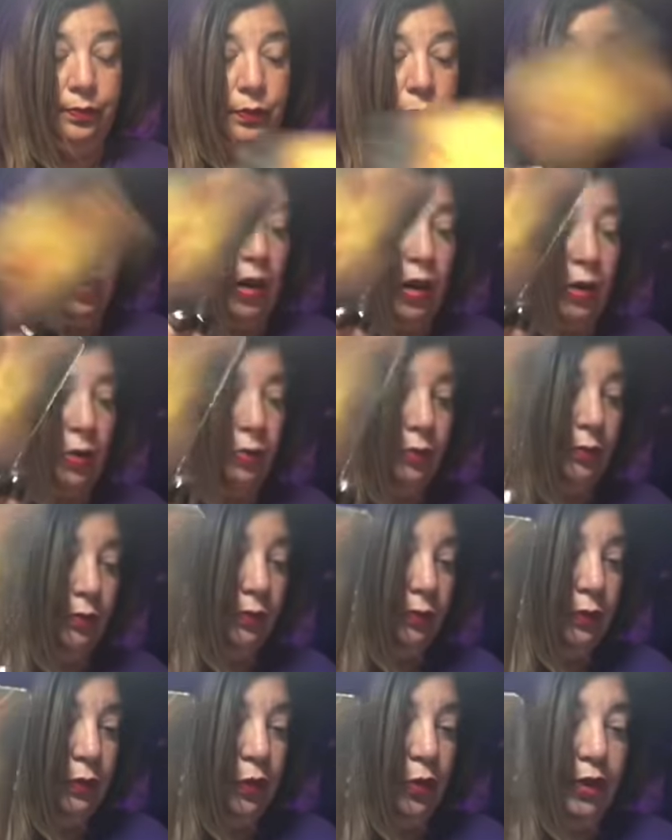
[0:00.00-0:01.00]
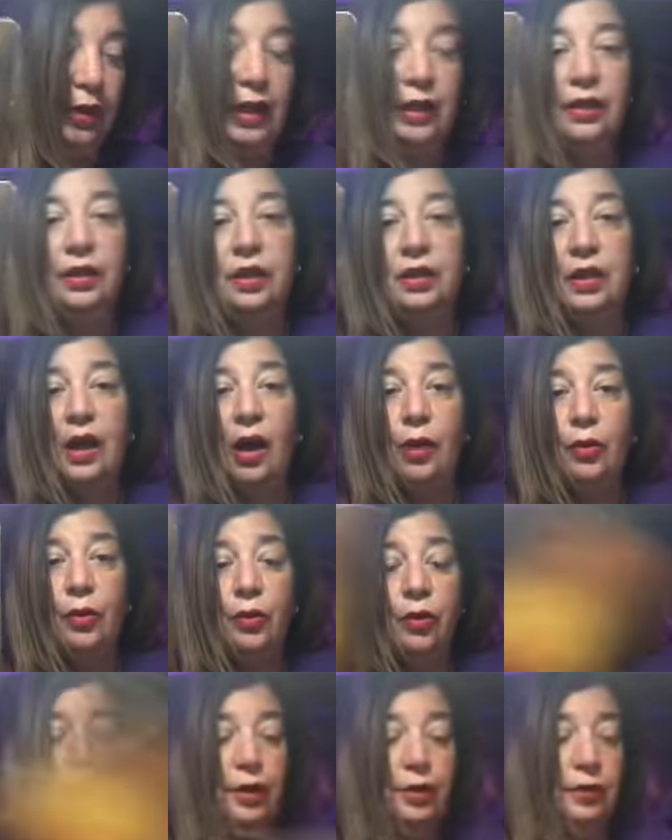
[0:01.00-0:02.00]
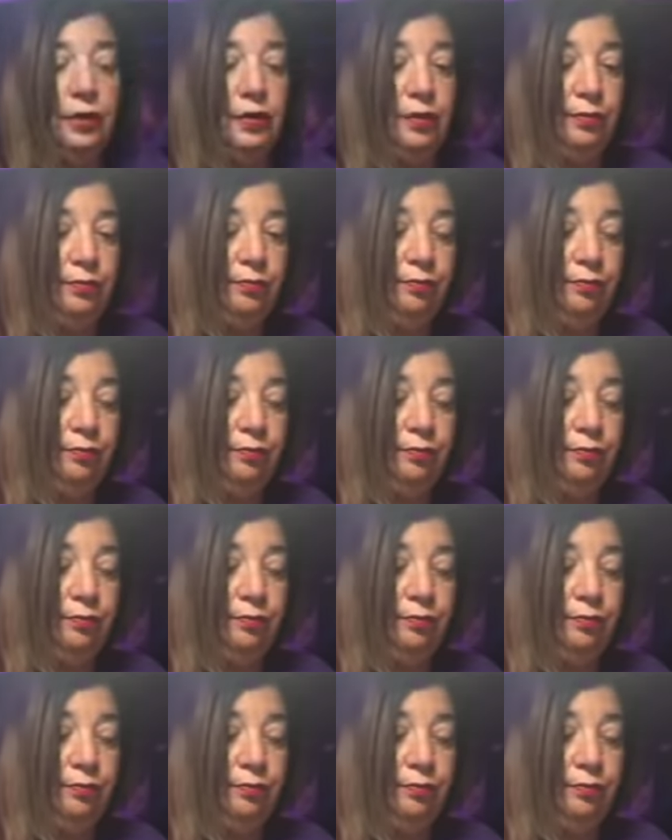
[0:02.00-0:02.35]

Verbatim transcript: Wow, you're getting the Tower card.